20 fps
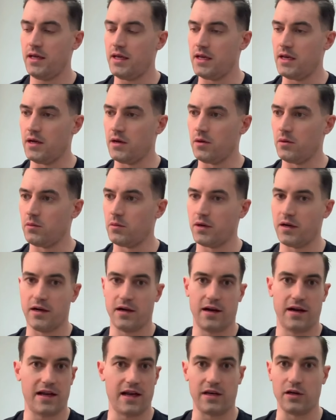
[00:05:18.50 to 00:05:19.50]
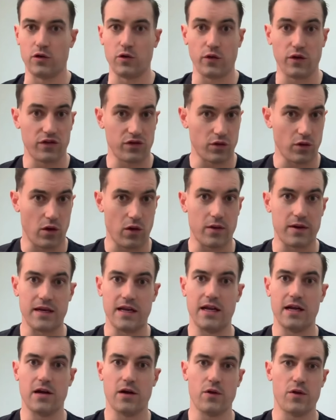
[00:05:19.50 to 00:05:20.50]
again, glycerol in
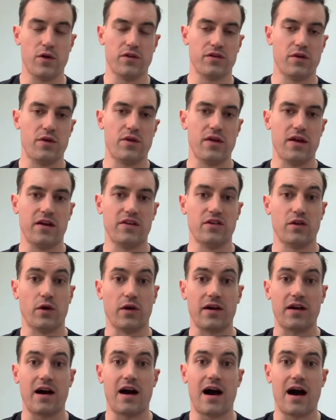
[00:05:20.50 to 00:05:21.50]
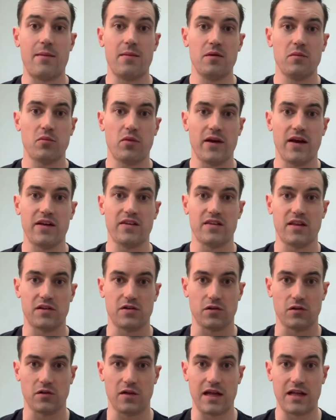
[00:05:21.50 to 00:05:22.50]
here. Those are things that are commonplace
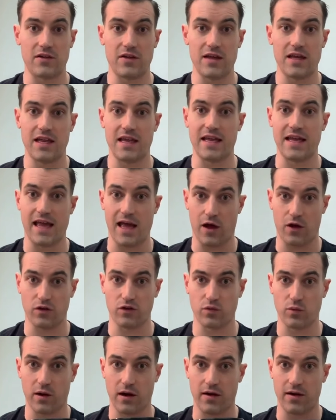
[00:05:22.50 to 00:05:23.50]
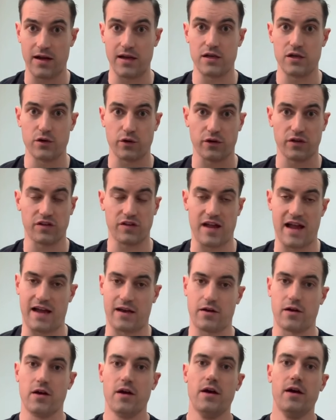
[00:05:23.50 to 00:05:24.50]
that you're likely getting elsewhere in your
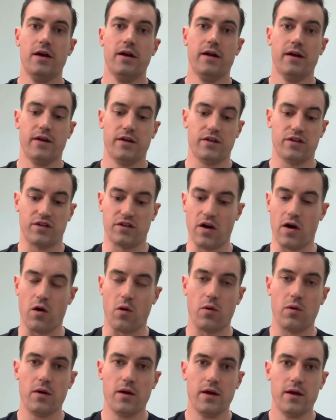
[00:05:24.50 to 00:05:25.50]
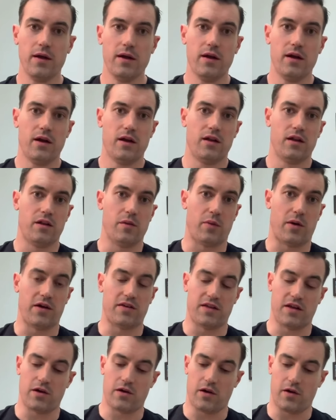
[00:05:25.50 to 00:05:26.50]
stack. So, the
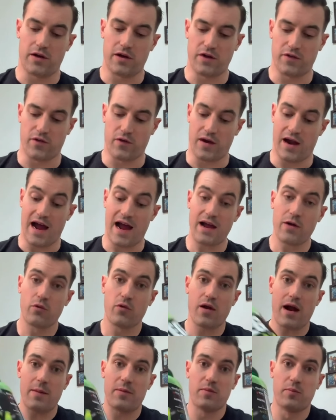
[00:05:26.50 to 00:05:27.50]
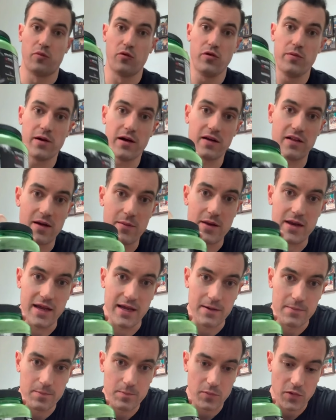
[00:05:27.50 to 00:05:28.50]
part that you're all here for, I grabbed blueberry
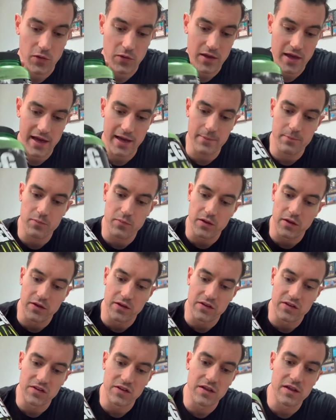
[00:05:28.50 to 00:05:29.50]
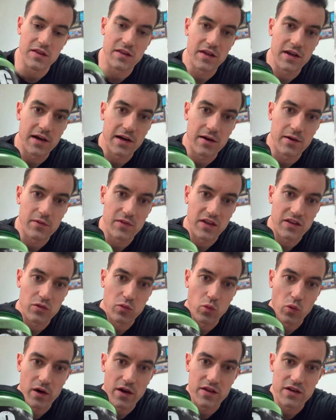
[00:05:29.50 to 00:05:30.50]
lemonade, okay? You can see it there.
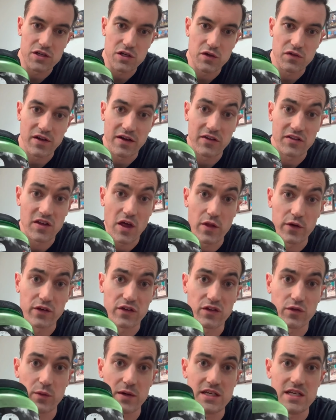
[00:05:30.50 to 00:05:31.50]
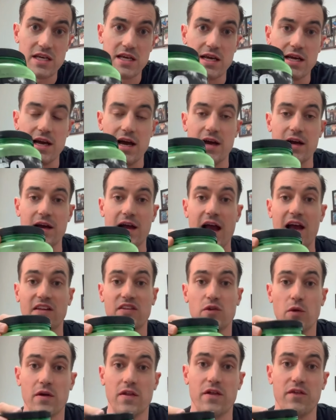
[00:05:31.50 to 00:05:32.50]
That's one of the two flavors, the other sweet tea.
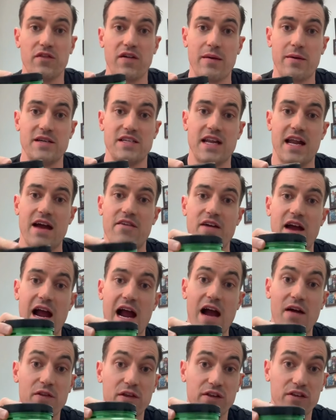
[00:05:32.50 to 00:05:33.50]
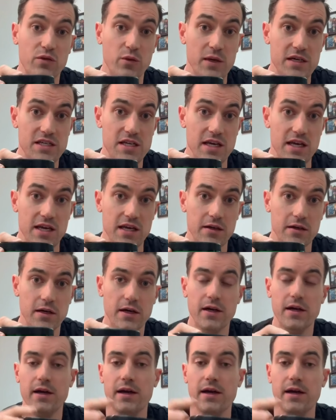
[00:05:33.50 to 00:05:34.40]
As noted in the flyby today, I've had the sweet tea